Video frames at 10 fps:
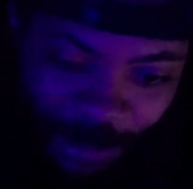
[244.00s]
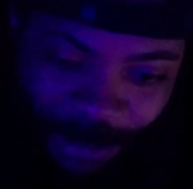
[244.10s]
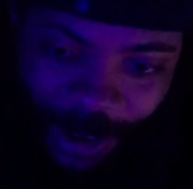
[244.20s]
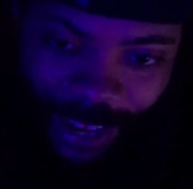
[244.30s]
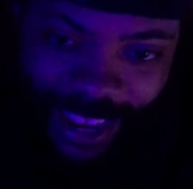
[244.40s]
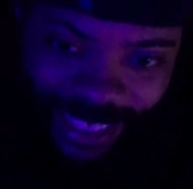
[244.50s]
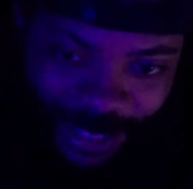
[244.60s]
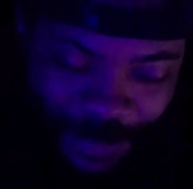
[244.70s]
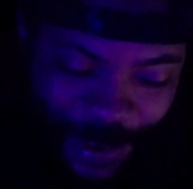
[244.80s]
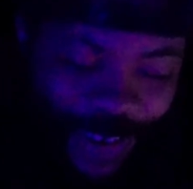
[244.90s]
sorry, guys.
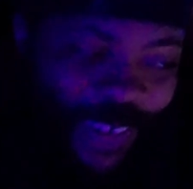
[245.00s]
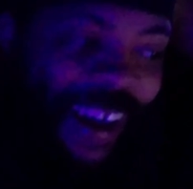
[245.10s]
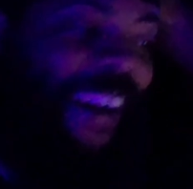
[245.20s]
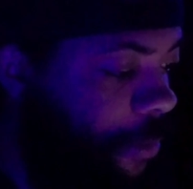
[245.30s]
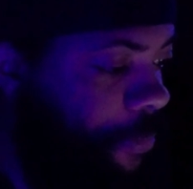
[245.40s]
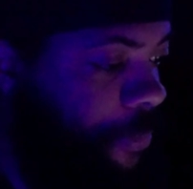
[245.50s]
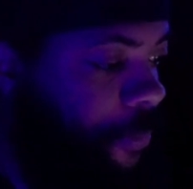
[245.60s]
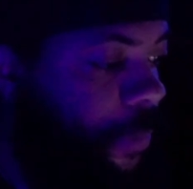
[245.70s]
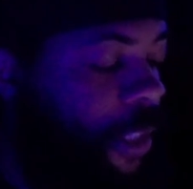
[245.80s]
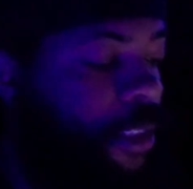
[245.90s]
It's been a while.
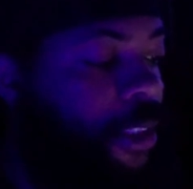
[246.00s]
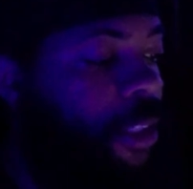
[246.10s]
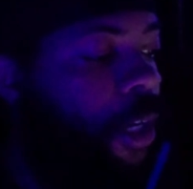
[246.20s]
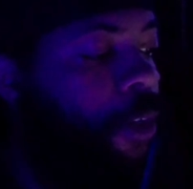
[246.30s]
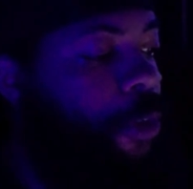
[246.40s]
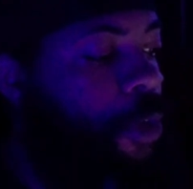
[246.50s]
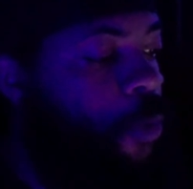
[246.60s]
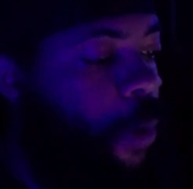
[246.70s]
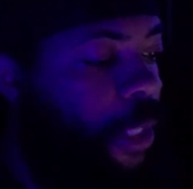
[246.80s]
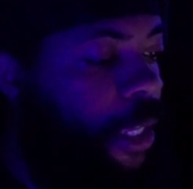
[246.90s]
Sis, do you
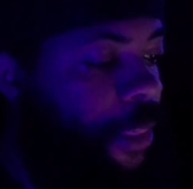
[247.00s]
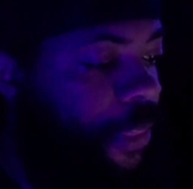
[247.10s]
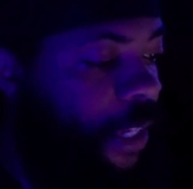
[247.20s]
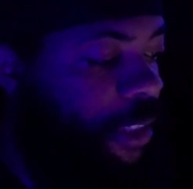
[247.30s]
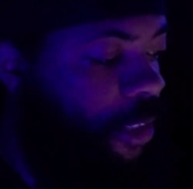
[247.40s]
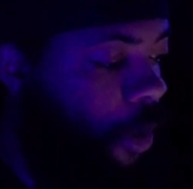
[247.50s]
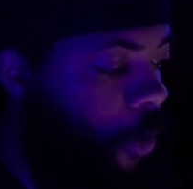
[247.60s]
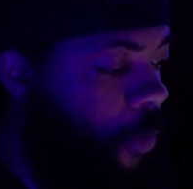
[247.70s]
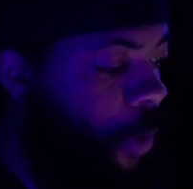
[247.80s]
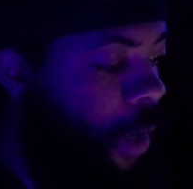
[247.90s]
really think
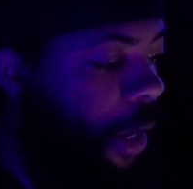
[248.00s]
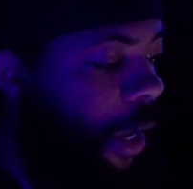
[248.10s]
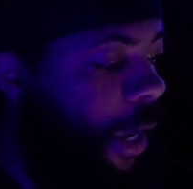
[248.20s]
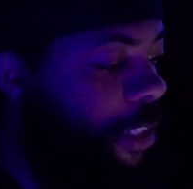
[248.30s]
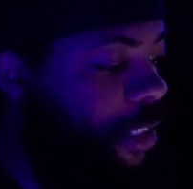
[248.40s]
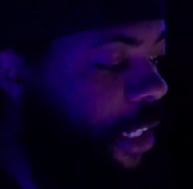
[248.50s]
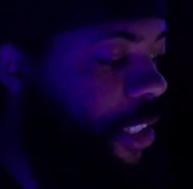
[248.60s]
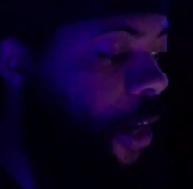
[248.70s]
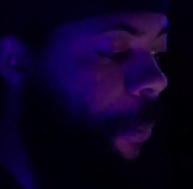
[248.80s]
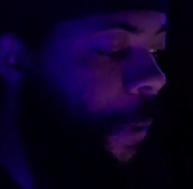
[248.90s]
so? It's
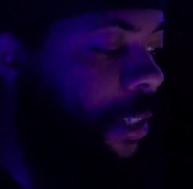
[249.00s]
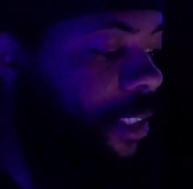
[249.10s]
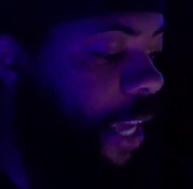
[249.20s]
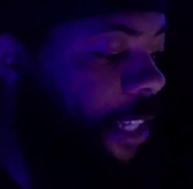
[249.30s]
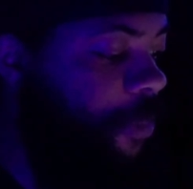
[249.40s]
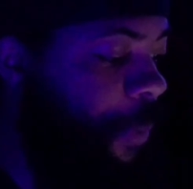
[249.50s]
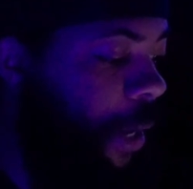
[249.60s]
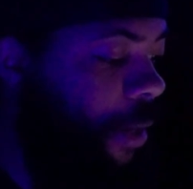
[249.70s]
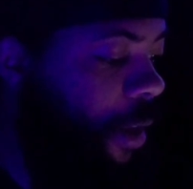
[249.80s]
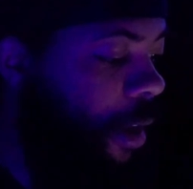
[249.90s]
just our best guess,
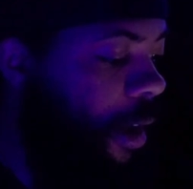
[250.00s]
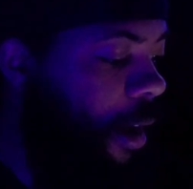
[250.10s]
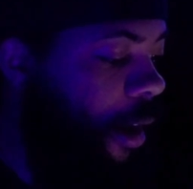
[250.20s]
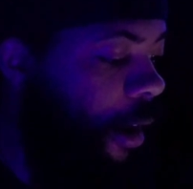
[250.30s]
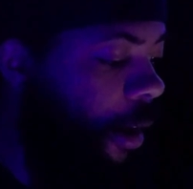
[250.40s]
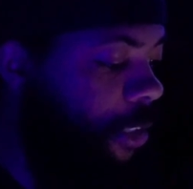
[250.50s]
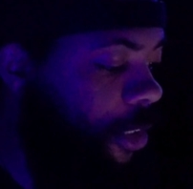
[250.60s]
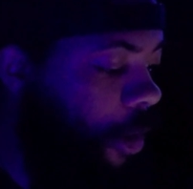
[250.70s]
but odds